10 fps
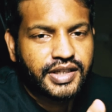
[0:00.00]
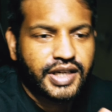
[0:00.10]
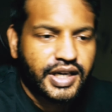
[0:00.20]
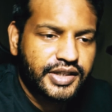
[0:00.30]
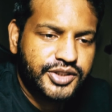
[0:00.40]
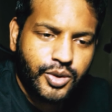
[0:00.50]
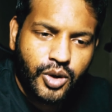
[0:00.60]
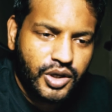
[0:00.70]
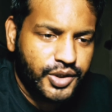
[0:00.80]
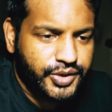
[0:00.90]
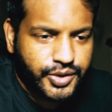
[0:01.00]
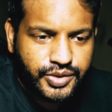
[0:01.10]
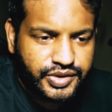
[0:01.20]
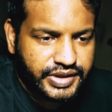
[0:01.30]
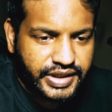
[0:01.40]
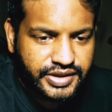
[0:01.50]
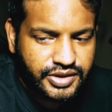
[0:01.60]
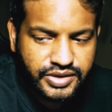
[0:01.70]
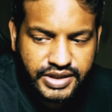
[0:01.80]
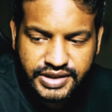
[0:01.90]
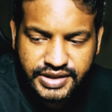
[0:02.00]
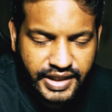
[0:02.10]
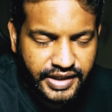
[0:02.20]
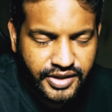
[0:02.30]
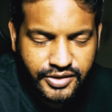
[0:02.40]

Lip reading: So all you do is you just take your